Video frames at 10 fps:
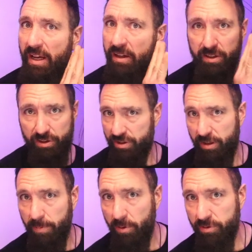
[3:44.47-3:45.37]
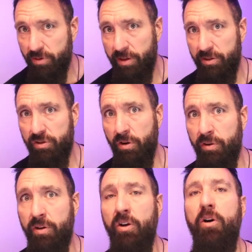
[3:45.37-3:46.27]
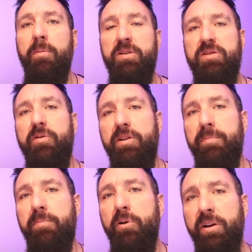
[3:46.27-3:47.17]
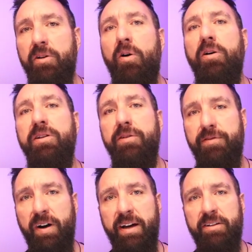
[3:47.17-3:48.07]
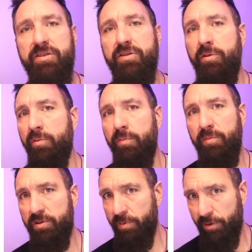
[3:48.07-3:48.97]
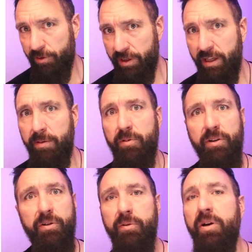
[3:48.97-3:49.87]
just going to post on its own, but it's going to put it all into files so someone on your team or you